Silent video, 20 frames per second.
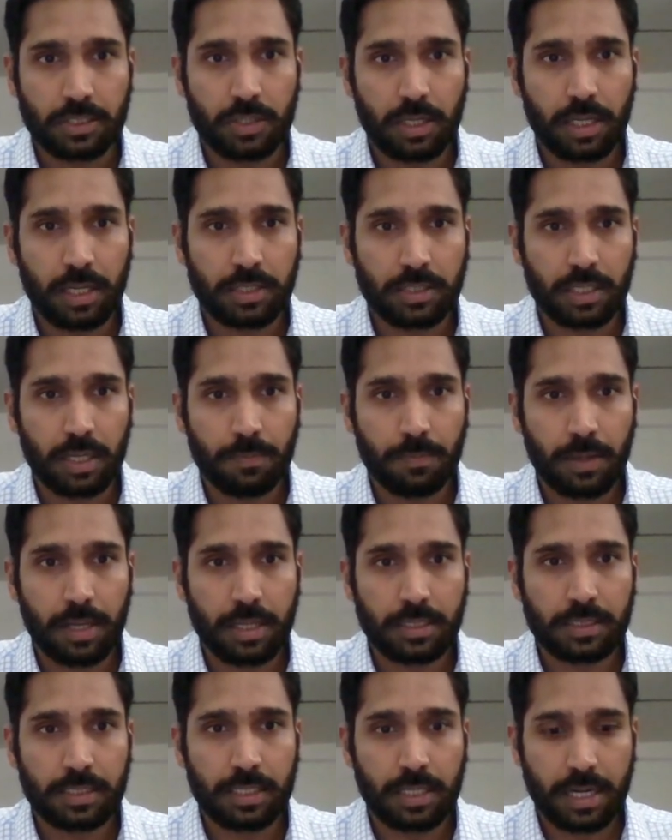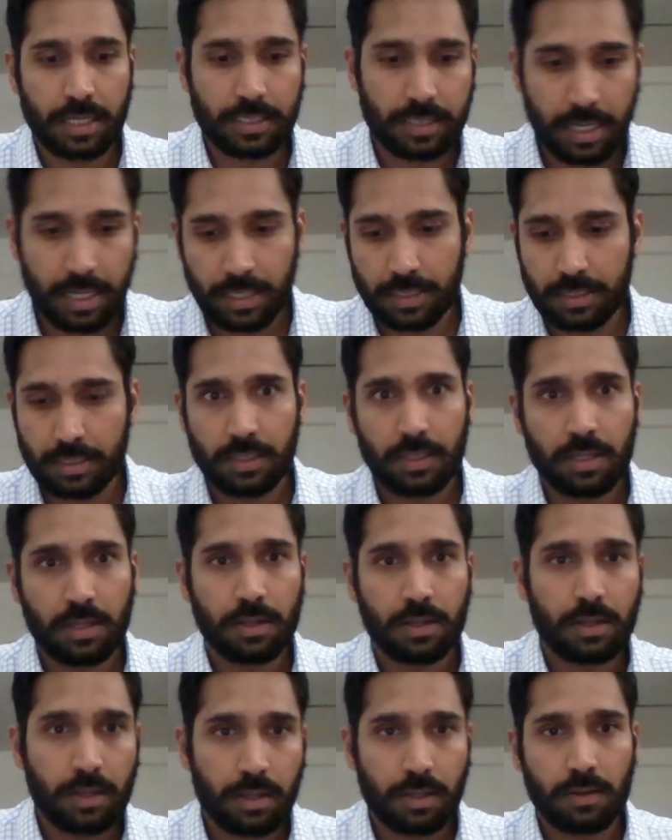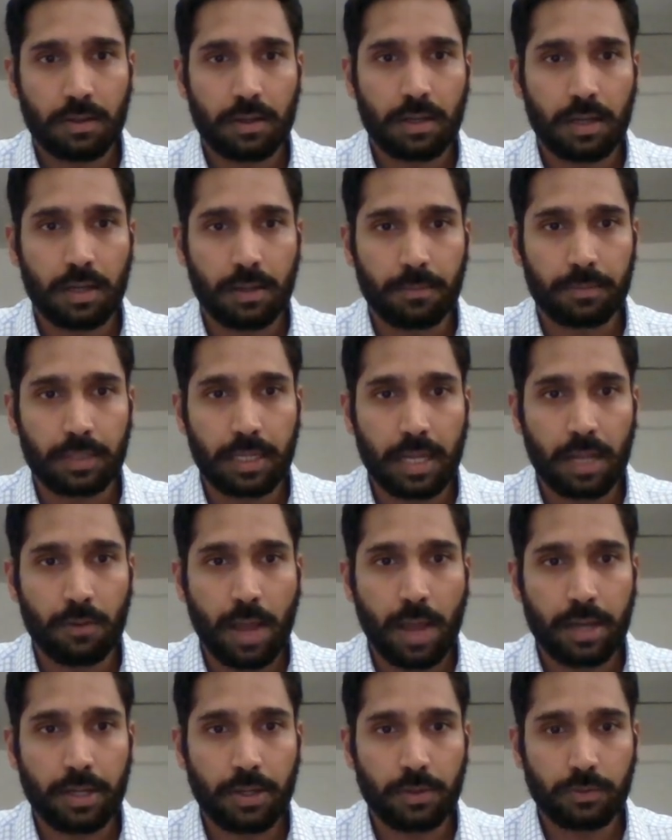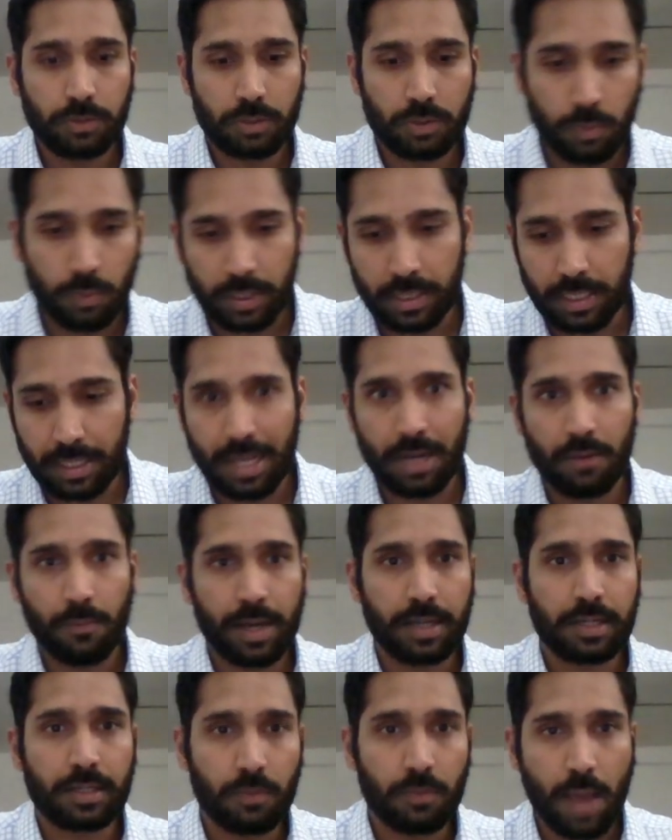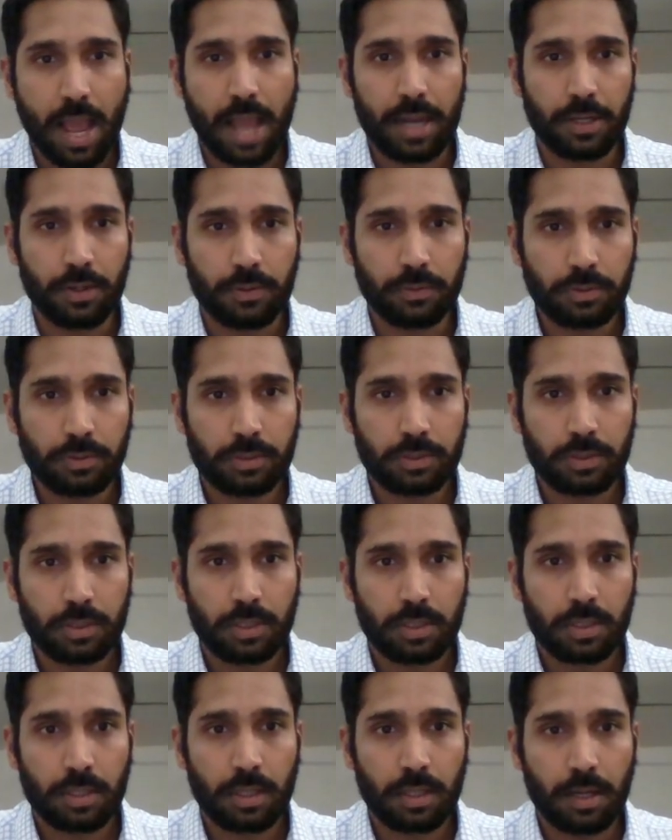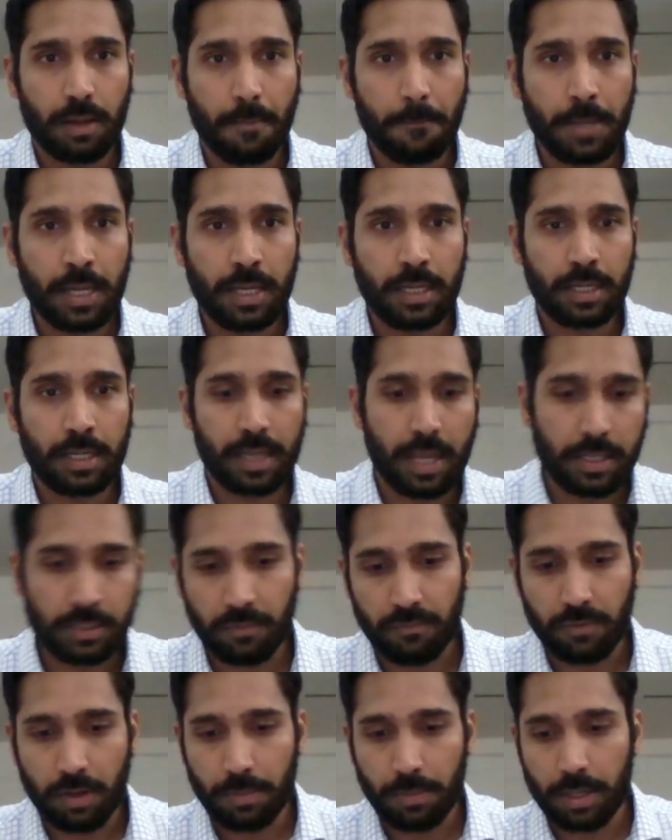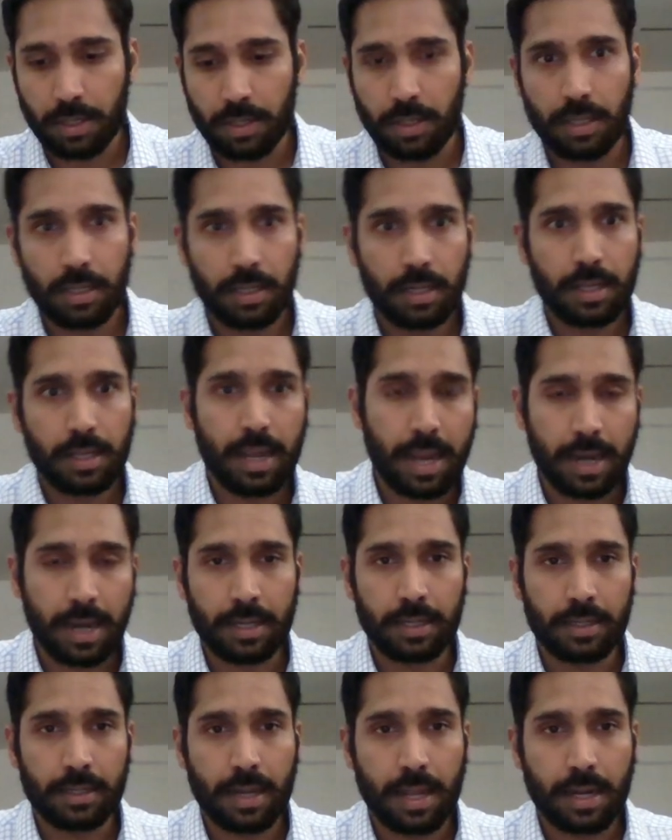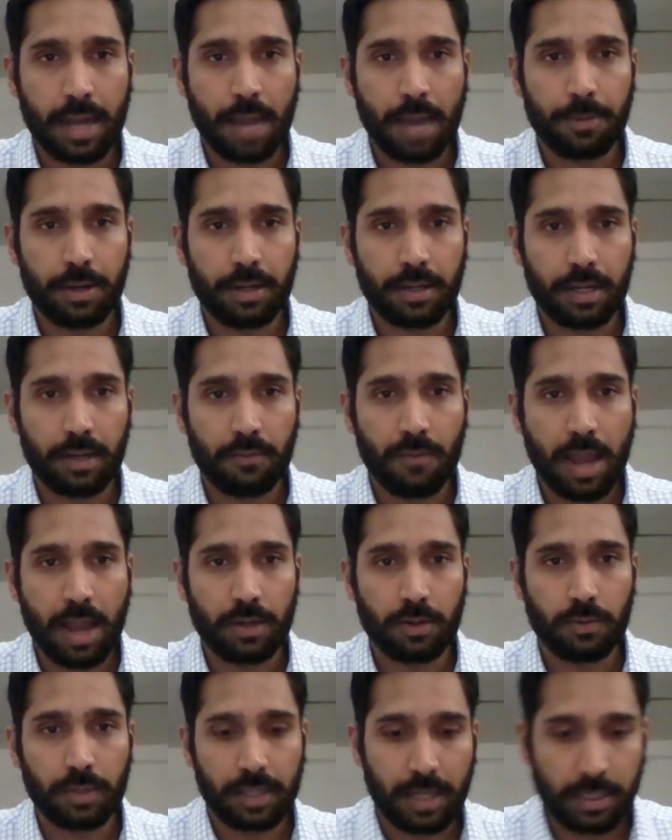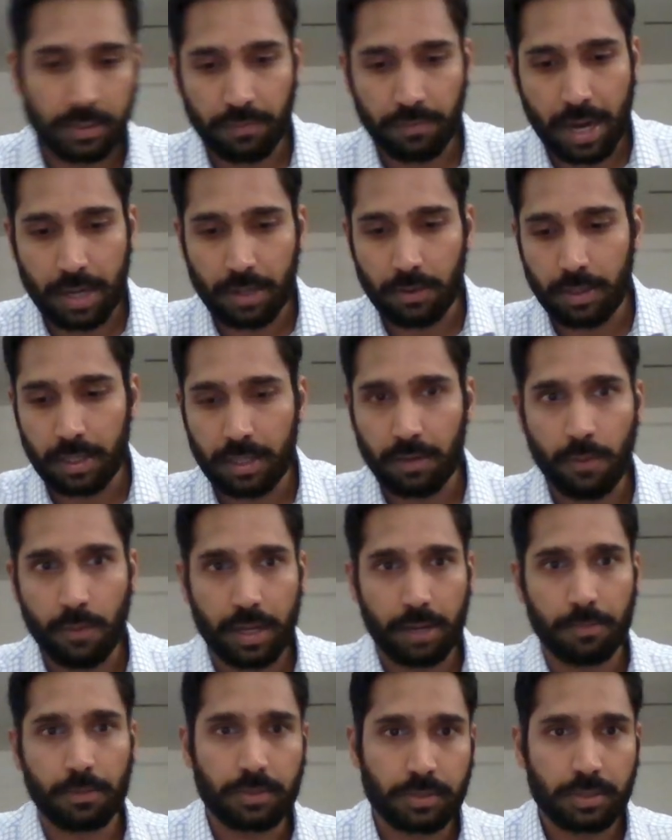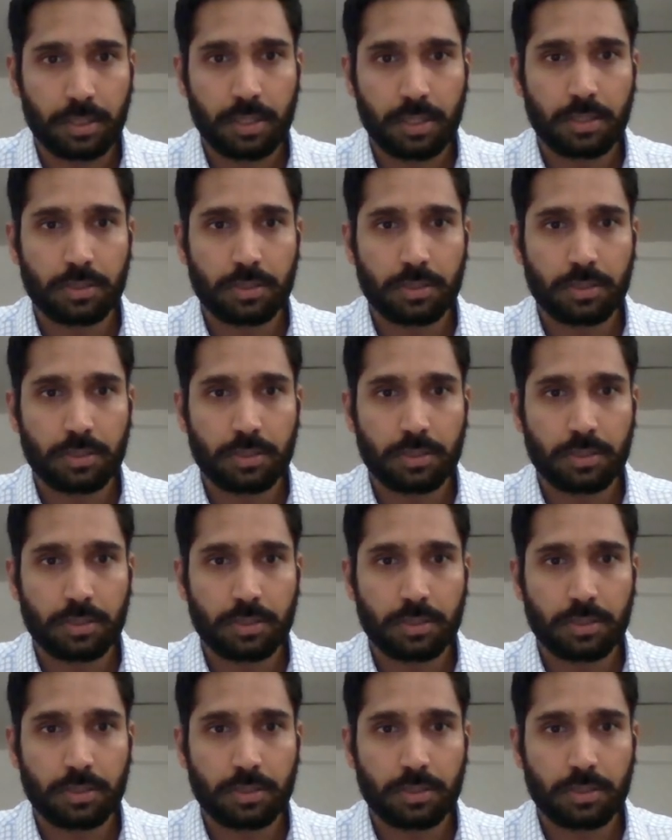3 is replace the data sets, the null values with the relevant values, mean in case of numerical and an arbitrary value in case of categorical variables.